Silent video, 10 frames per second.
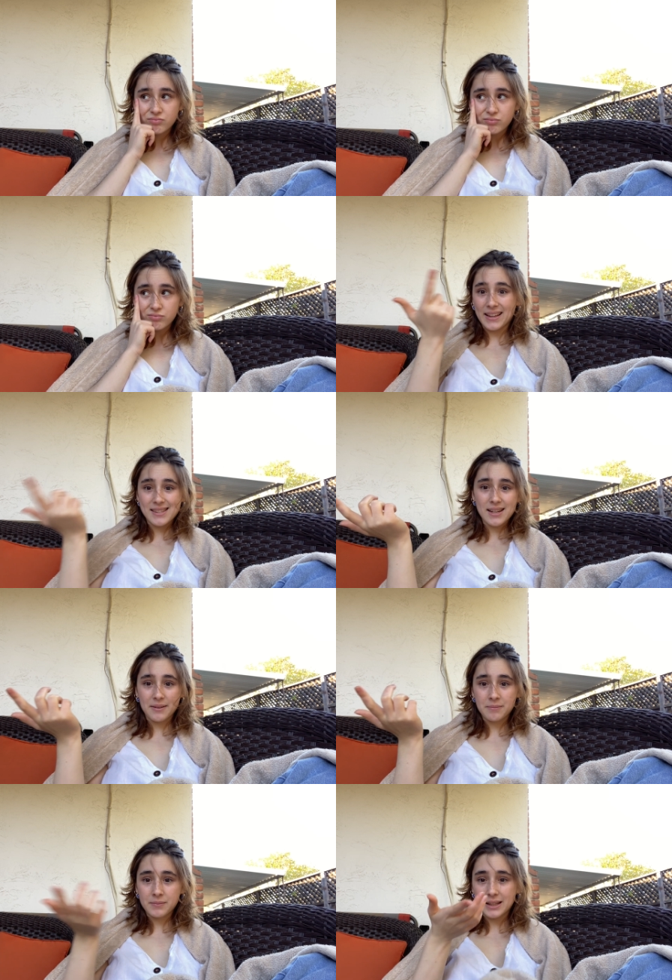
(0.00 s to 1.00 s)
That's it.
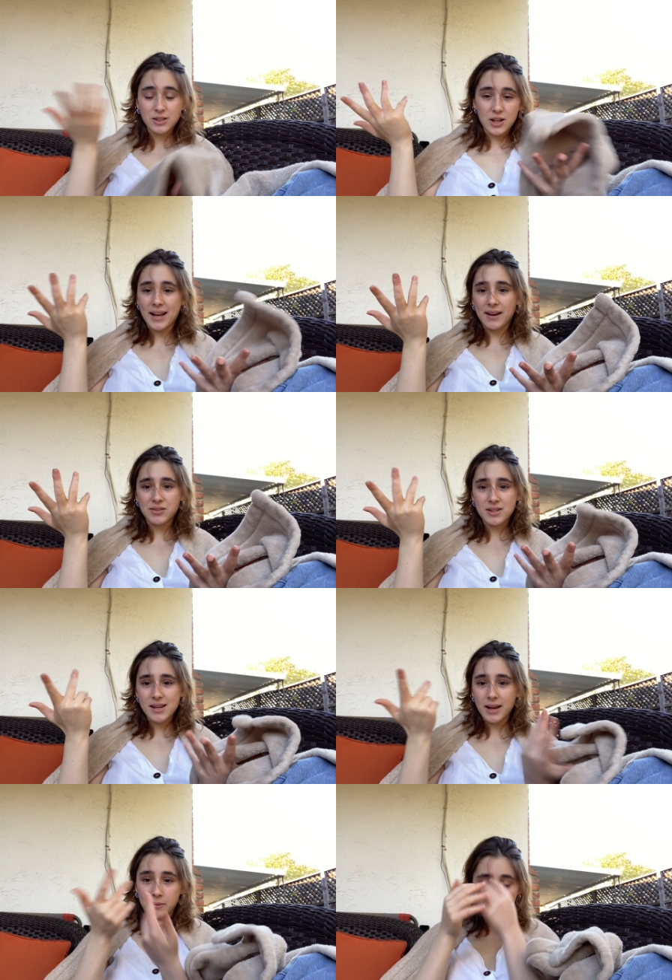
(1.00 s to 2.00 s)
That's all I have to
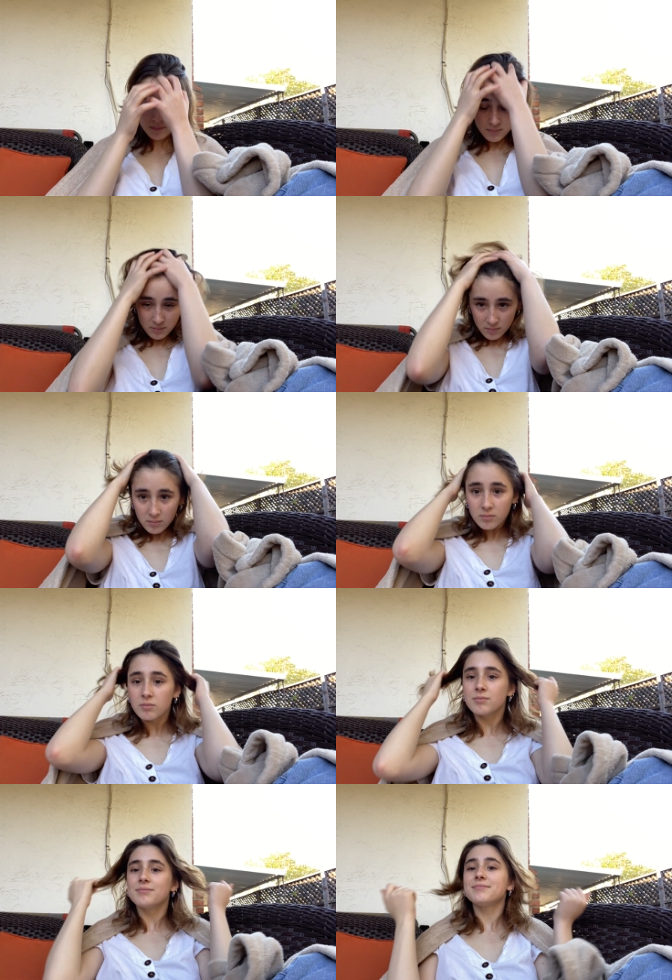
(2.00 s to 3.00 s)
say.
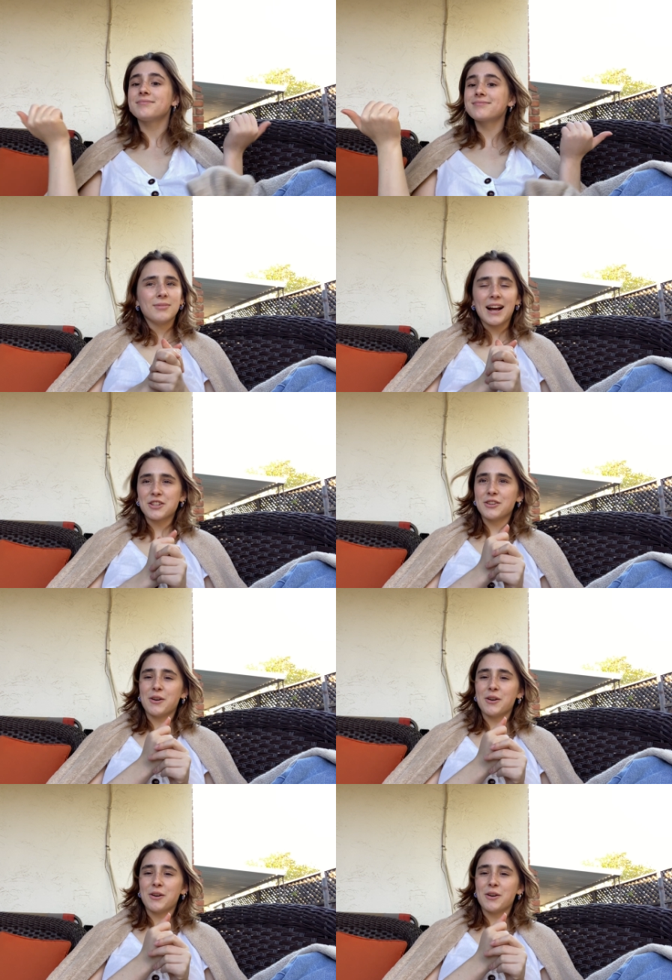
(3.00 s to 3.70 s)
Actually,